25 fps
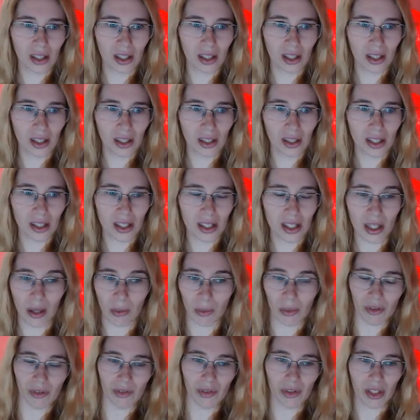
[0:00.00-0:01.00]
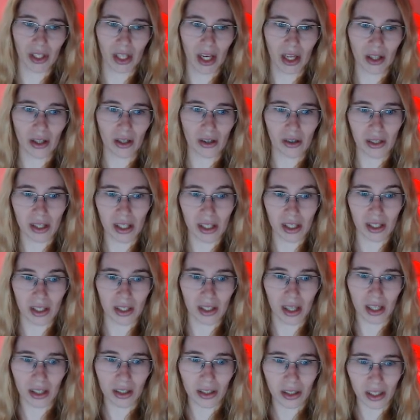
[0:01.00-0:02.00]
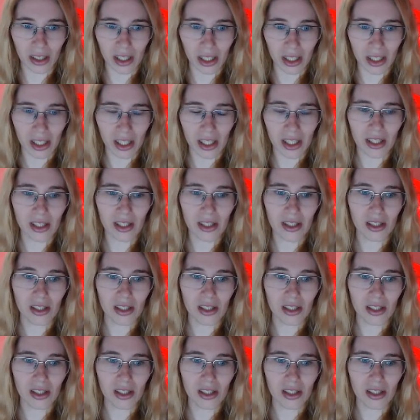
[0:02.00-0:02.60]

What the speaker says: This number for yellow does not look like these.